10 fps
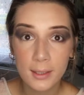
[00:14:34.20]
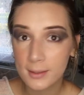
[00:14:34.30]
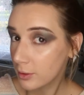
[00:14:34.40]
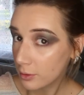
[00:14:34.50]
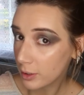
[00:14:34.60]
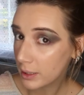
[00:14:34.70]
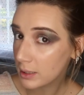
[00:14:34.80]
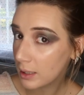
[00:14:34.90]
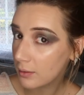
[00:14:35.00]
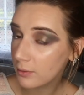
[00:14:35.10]
So that's
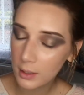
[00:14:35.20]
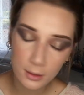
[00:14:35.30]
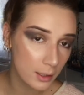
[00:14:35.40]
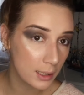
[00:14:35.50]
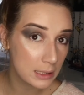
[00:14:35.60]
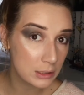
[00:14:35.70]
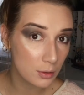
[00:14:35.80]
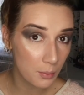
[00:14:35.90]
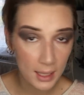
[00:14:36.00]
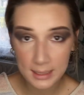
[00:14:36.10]
created a very
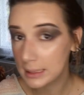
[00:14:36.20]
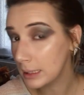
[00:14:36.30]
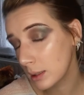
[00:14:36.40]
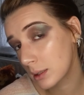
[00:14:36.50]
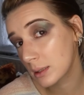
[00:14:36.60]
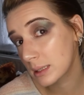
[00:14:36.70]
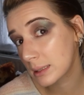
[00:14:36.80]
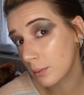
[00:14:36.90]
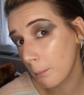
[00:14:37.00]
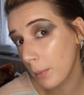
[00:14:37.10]
dramatic,
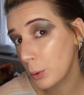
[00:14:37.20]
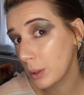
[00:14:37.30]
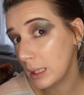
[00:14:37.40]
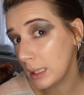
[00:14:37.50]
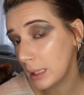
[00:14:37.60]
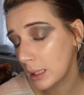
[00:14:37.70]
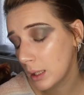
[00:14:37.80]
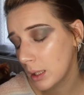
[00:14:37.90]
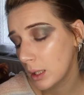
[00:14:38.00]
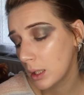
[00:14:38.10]
smoky
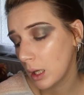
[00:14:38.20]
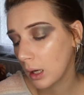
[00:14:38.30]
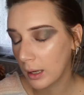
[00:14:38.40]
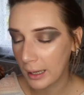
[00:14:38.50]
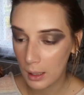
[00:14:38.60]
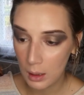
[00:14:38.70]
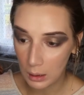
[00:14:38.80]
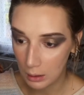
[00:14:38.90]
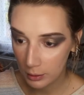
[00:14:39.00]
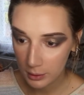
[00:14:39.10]
eye
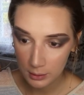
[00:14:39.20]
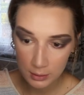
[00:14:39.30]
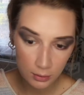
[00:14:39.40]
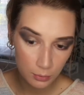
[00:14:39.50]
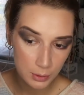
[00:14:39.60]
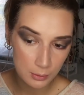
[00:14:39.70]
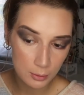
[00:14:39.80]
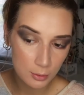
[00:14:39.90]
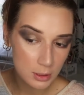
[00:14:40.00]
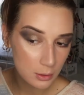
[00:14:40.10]
look. We
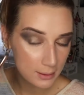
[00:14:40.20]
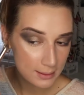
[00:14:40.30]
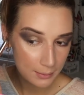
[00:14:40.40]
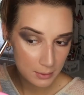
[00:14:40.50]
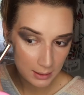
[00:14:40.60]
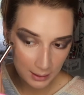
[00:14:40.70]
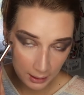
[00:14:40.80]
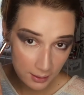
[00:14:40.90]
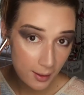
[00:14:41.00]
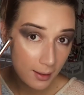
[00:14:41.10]
will do the same to the
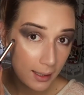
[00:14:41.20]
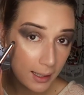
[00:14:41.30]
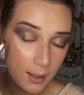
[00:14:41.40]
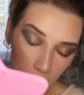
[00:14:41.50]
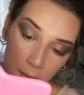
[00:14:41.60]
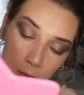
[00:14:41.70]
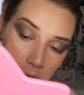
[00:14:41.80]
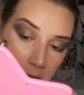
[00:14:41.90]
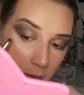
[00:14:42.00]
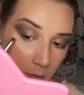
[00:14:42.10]
other eye. And I
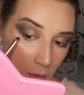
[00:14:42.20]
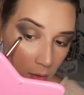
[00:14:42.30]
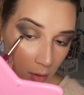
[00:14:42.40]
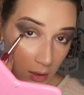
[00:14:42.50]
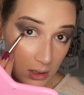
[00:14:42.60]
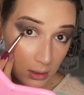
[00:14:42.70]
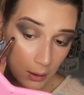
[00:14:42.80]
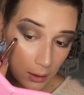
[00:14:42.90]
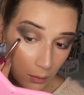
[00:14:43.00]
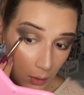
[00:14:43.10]
also, of course,
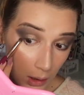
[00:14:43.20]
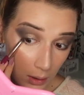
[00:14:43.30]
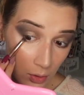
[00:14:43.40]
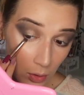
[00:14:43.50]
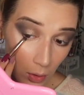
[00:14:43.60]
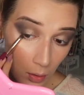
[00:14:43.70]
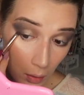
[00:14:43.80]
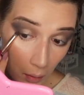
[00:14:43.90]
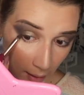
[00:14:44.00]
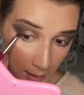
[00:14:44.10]
think we need to
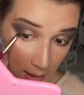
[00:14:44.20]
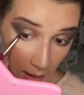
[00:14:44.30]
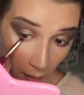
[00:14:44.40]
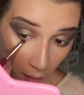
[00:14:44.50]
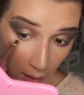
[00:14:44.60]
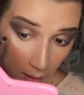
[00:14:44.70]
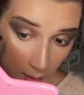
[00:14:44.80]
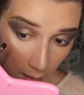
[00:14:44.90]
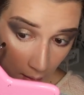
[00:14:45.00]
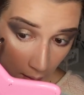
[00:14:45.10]
talk about Tyrion